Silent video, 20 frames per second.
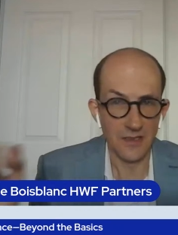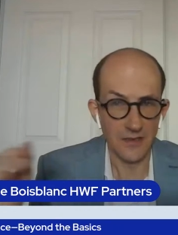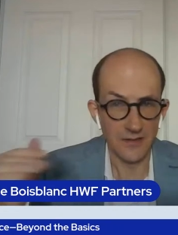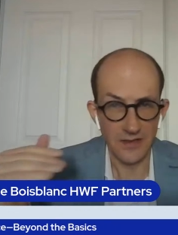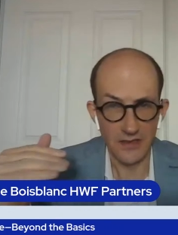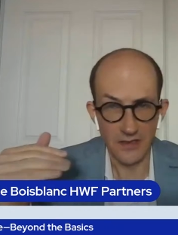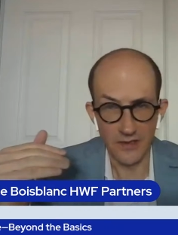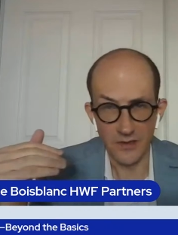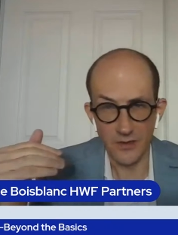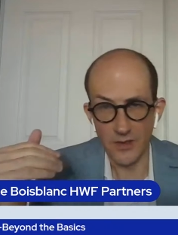
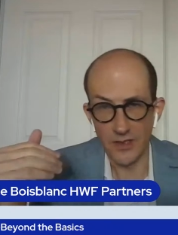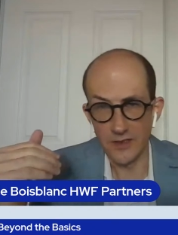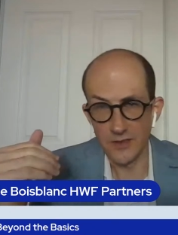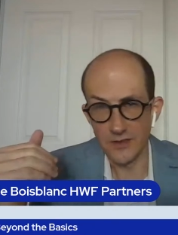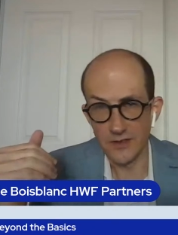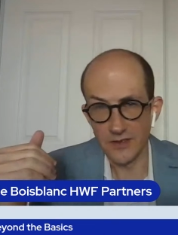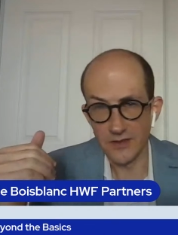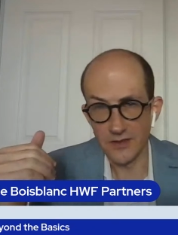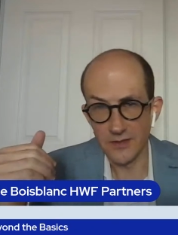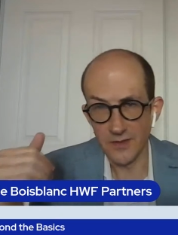The
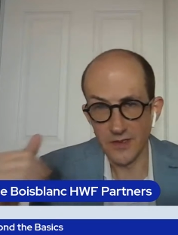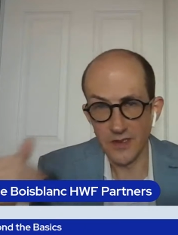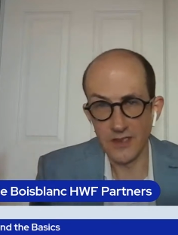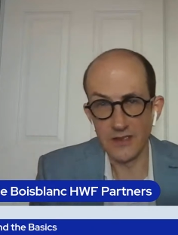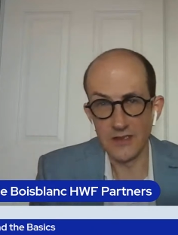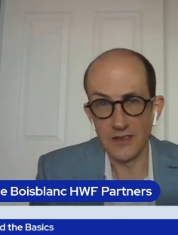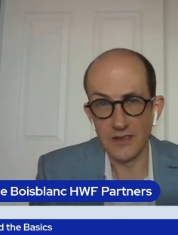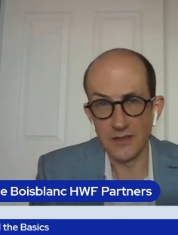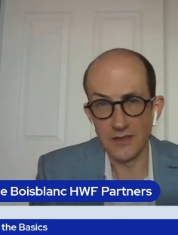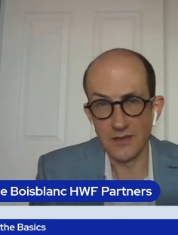underwriters are
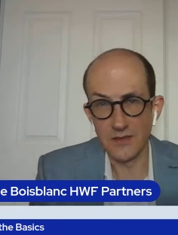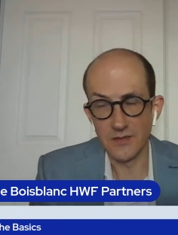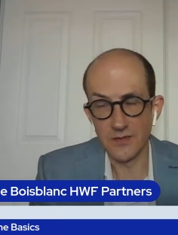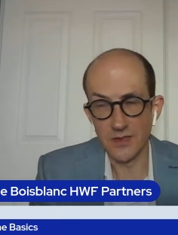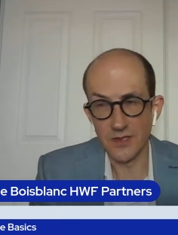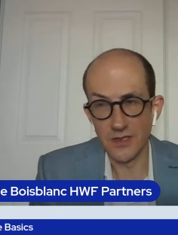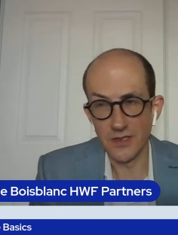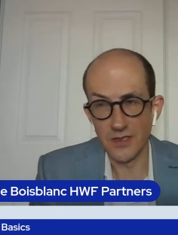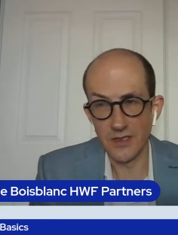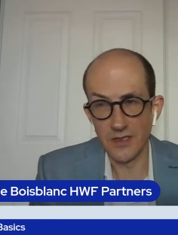very,
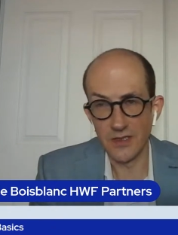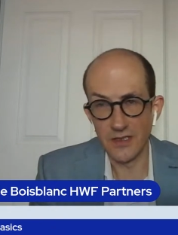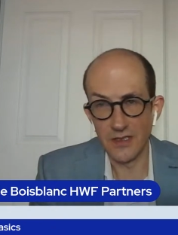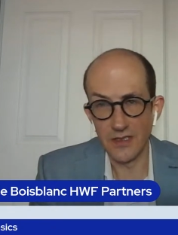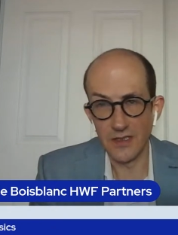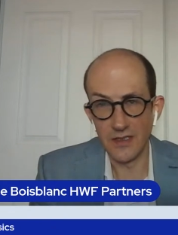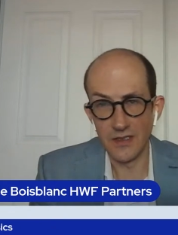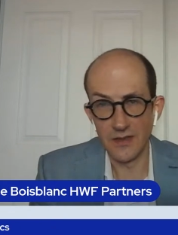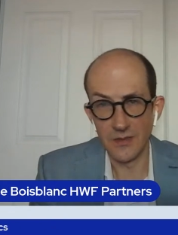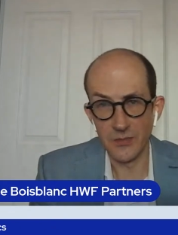very
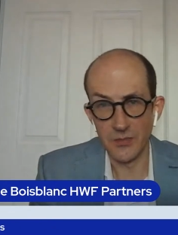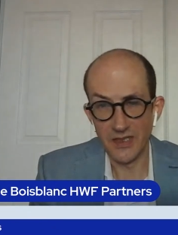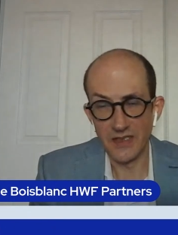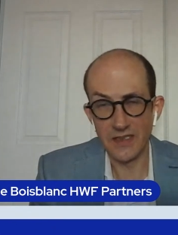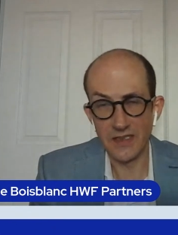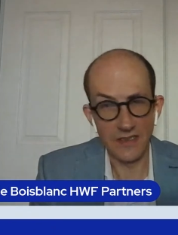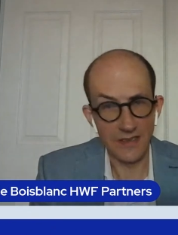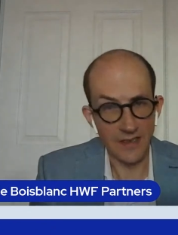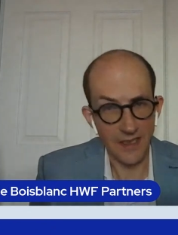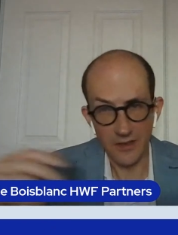
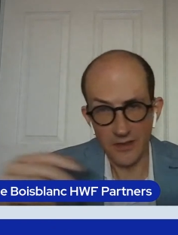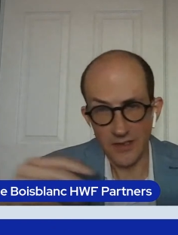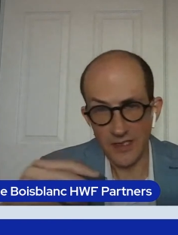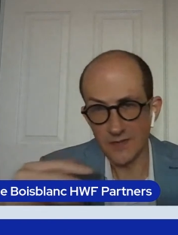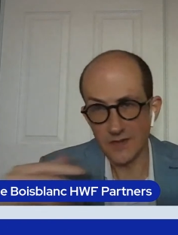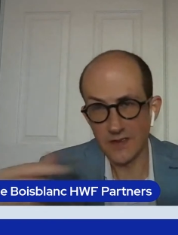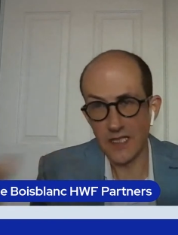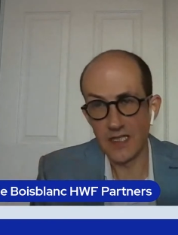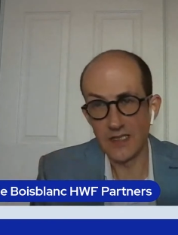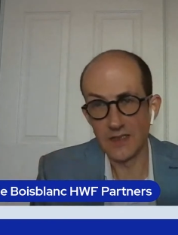busy. They don't
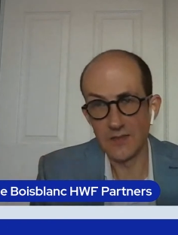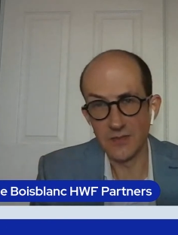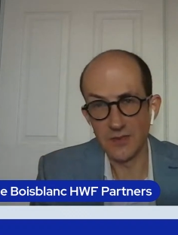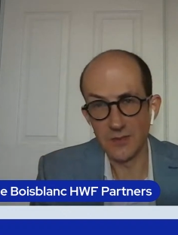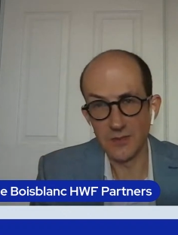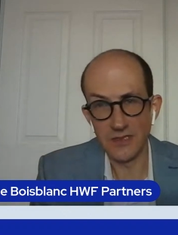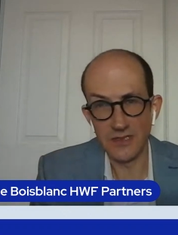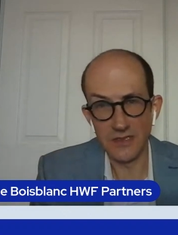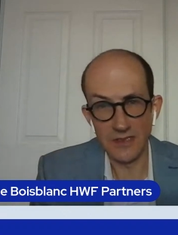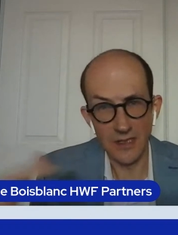have time
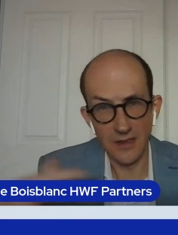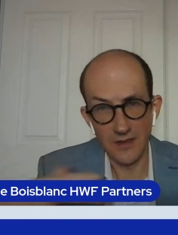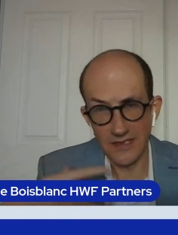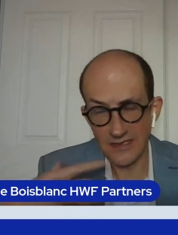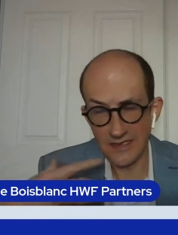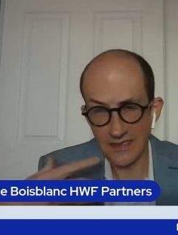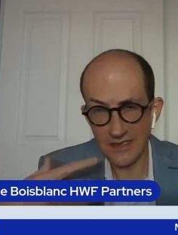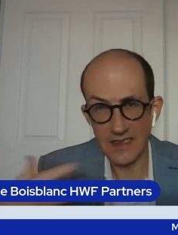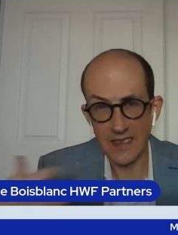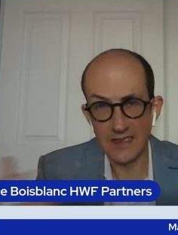to be,
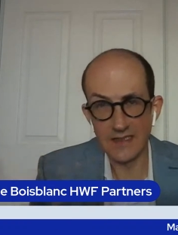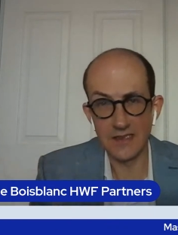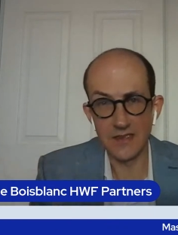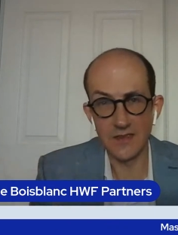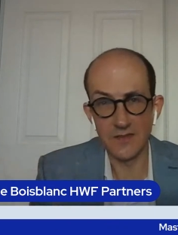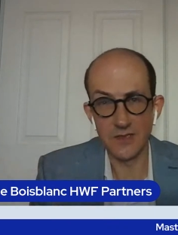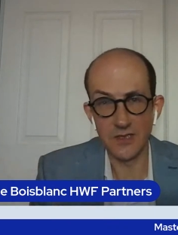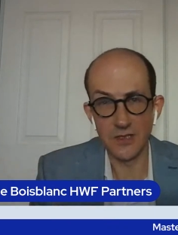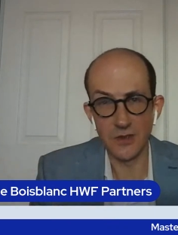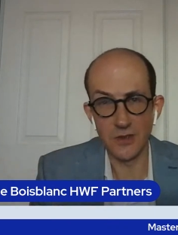
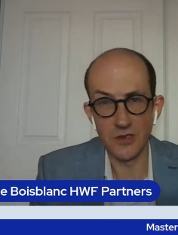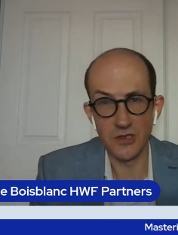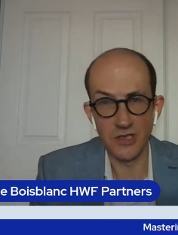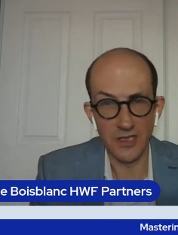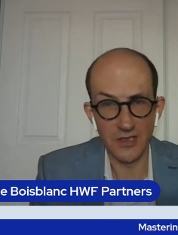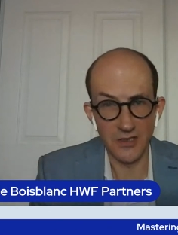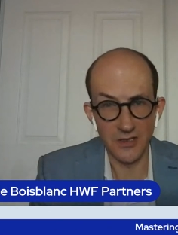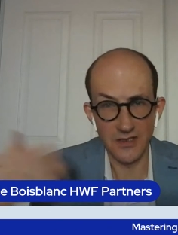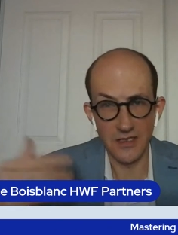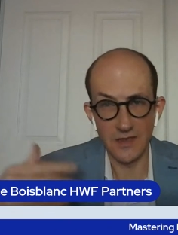extensive
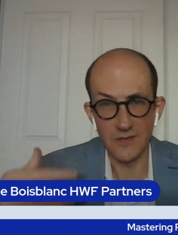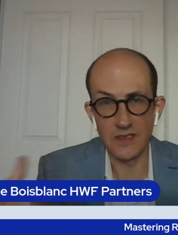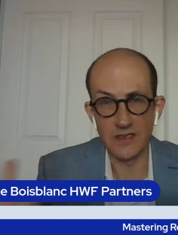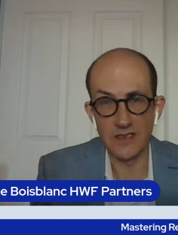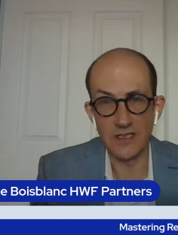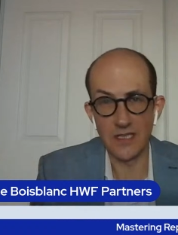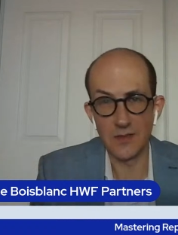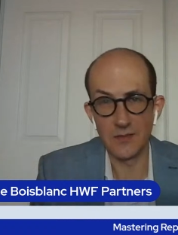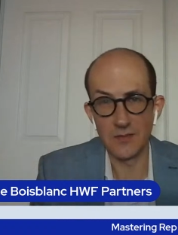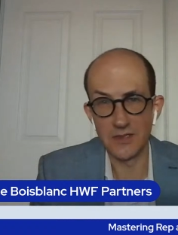negotiations
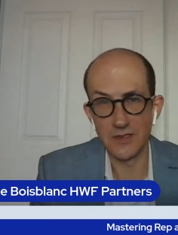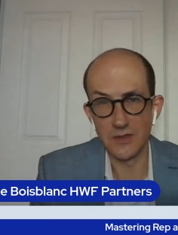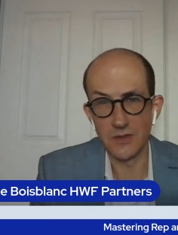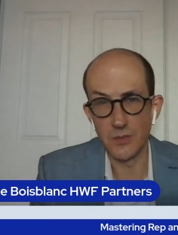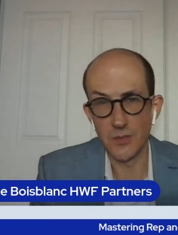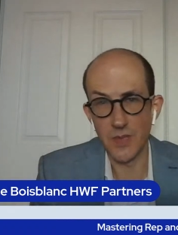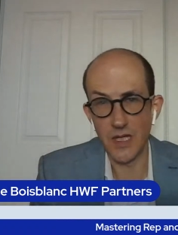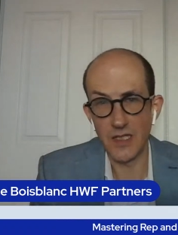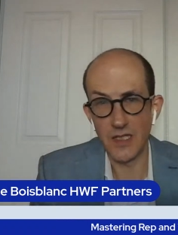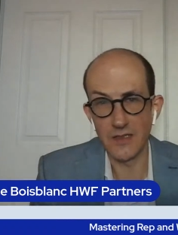every time they
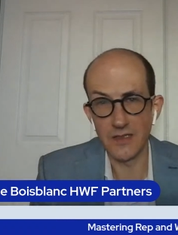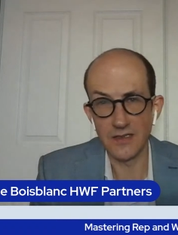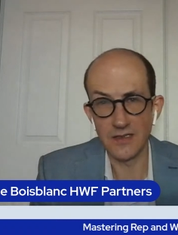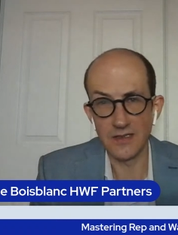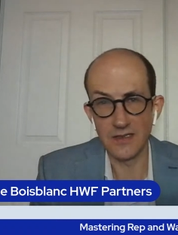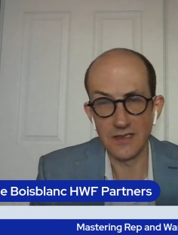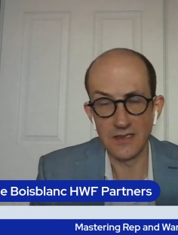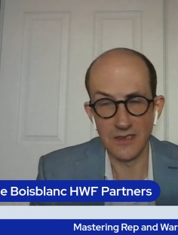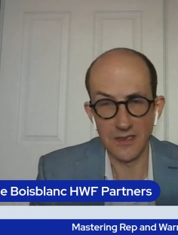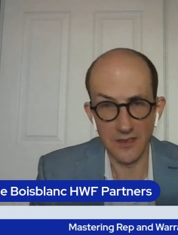do a
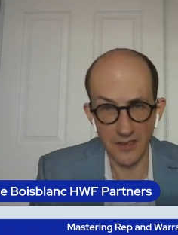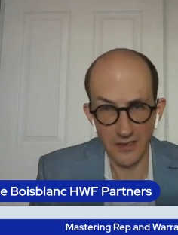policy.